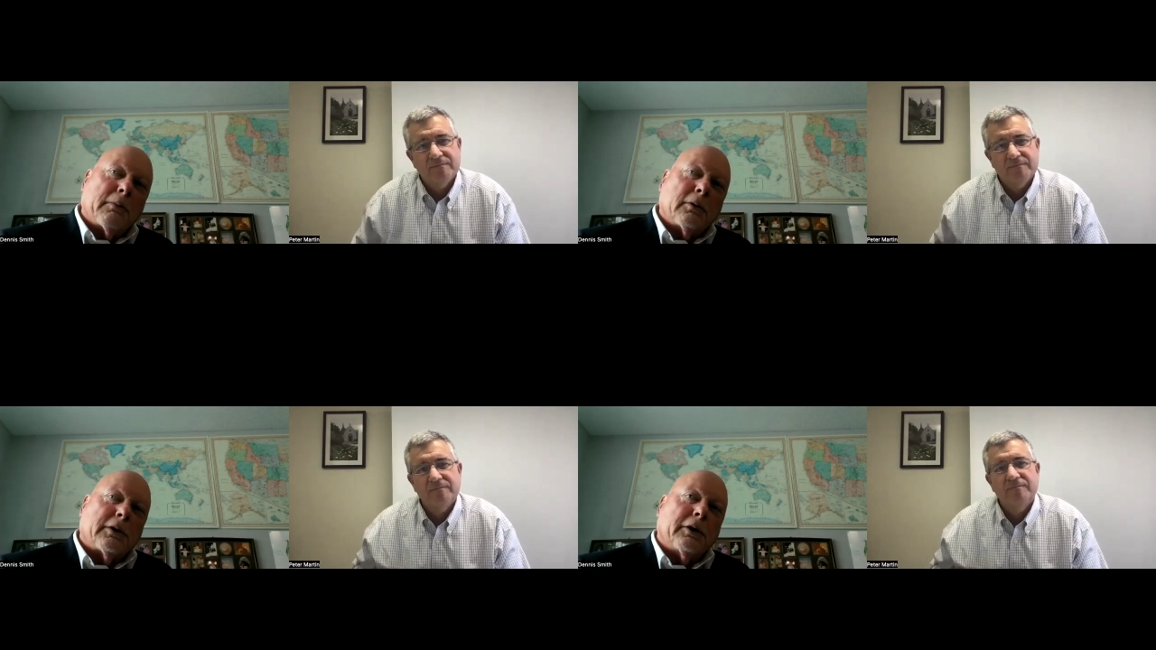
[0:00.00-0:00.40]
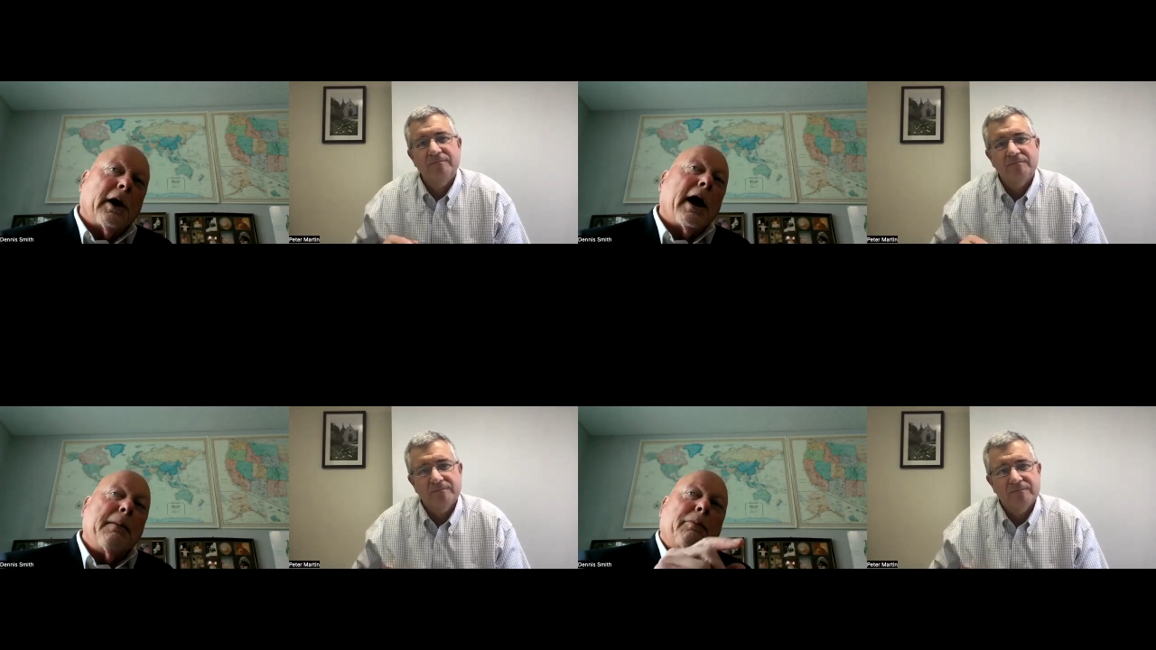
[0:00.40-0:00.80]
Speaker 1: able to
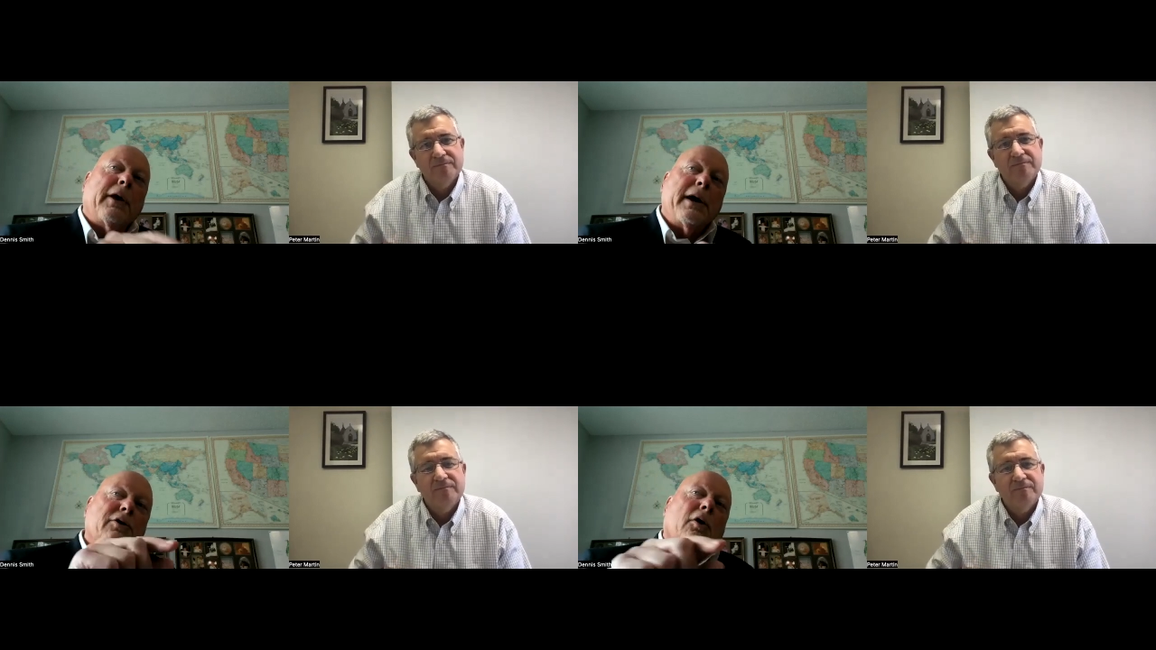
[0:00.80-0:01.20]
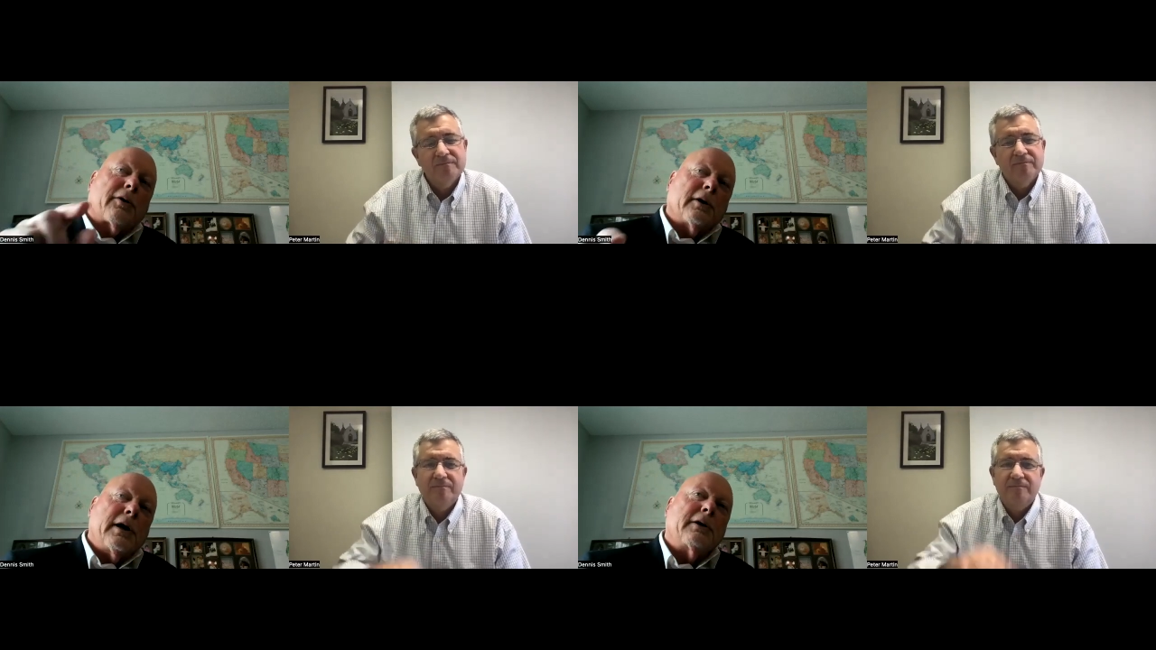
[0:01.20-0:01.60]
name these
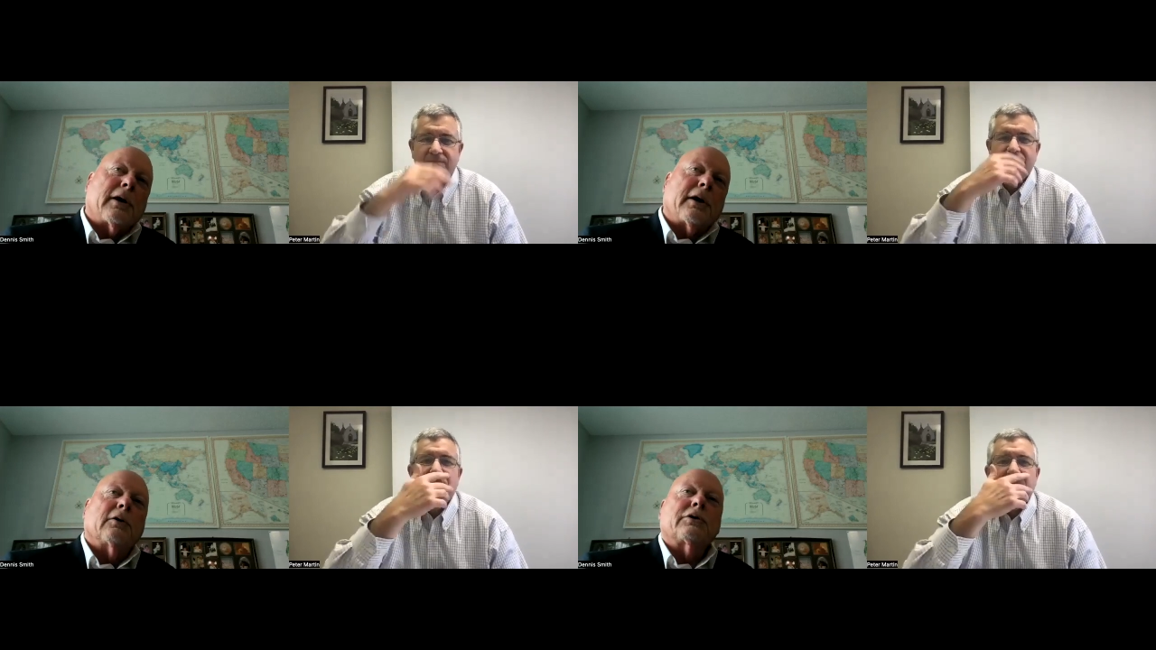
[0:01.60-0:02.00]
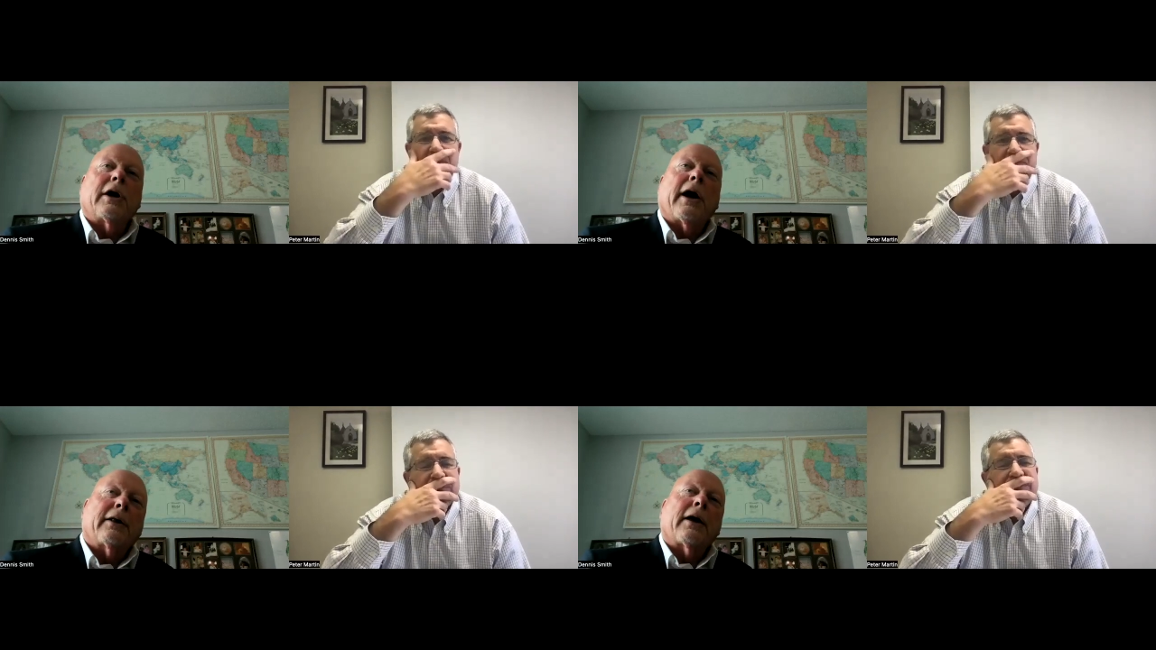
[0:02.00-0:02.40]
are the details
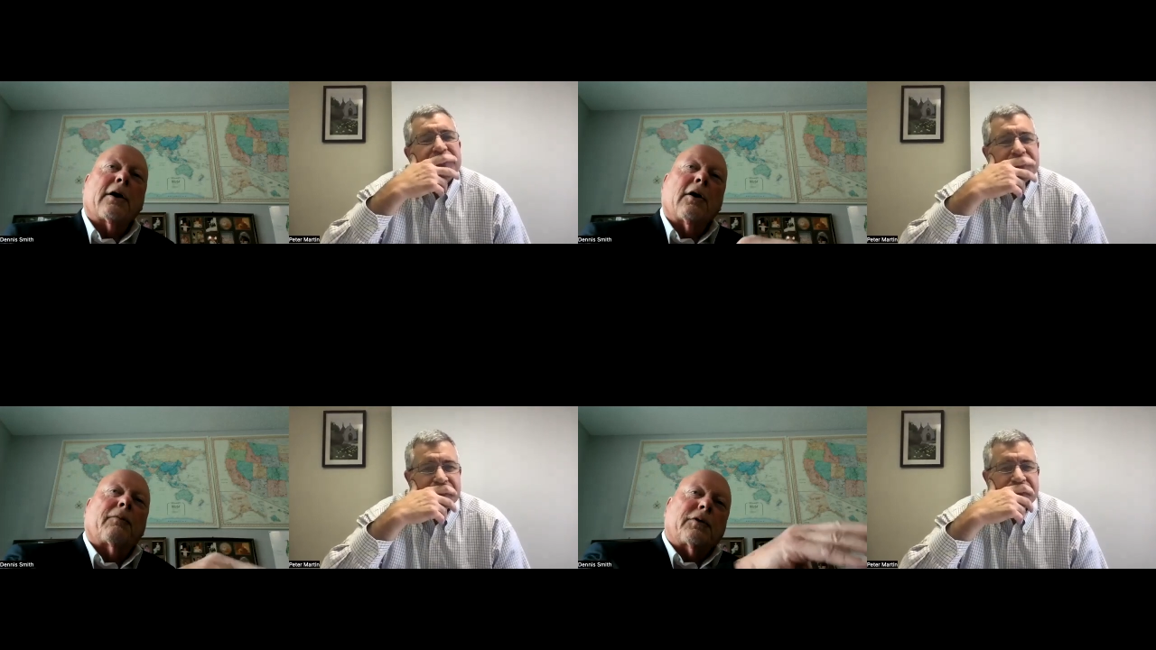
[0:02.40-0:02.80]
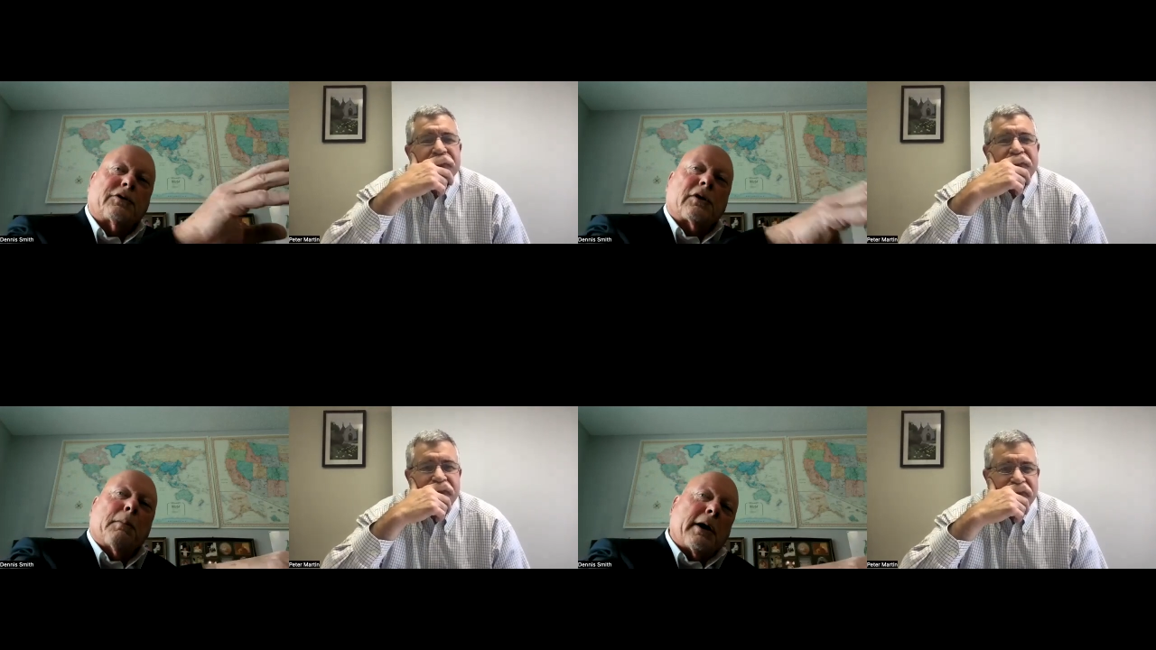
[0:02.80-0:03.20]
and you hand that off to
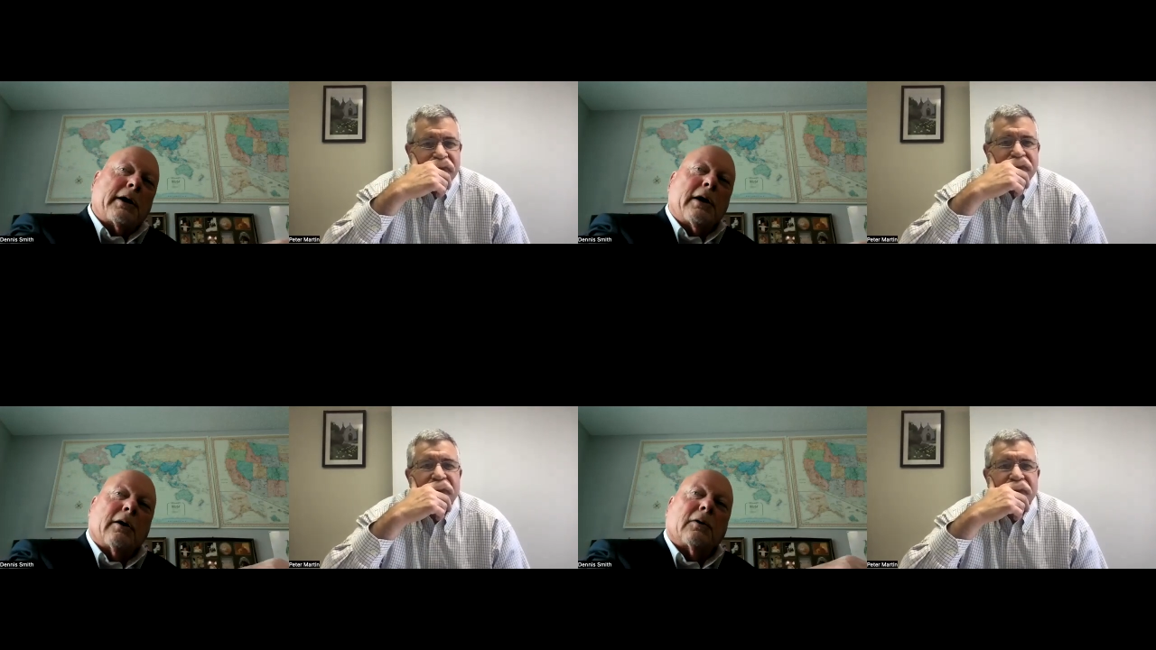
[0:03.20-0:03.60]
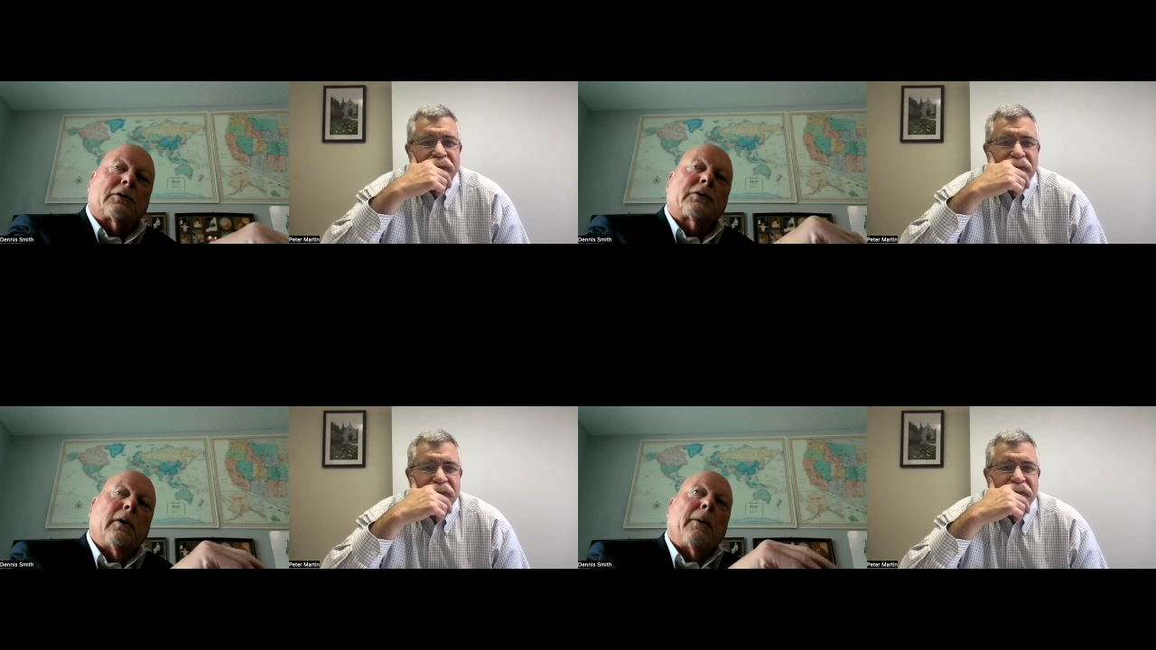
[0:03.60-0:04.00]
somebody
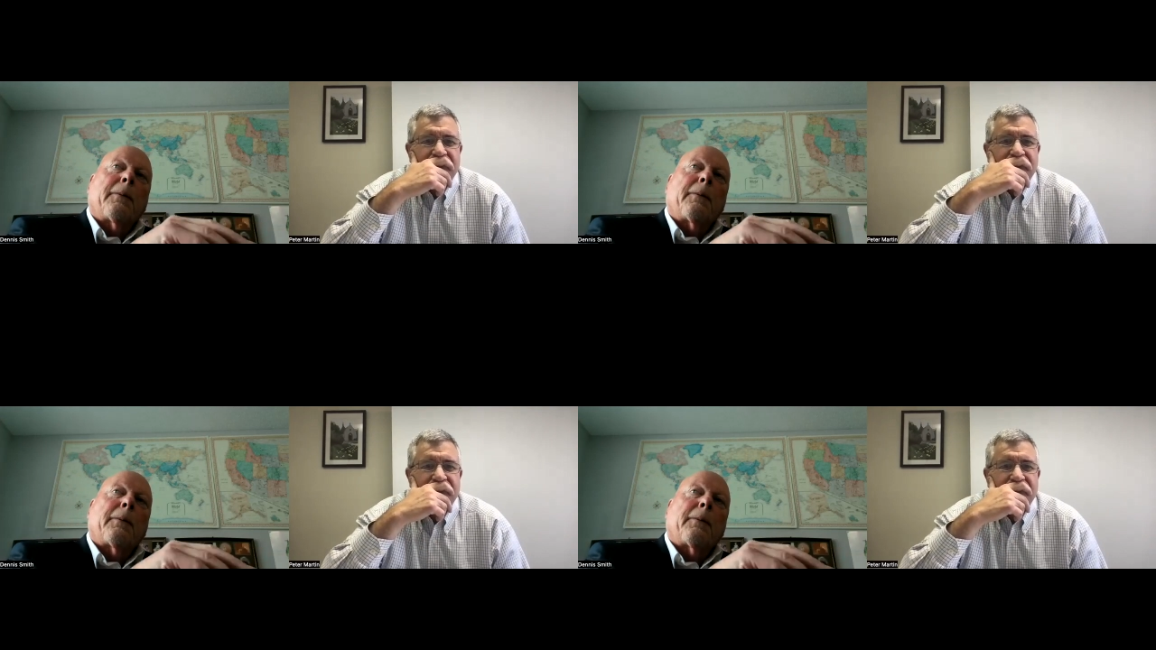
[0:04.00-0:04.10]
else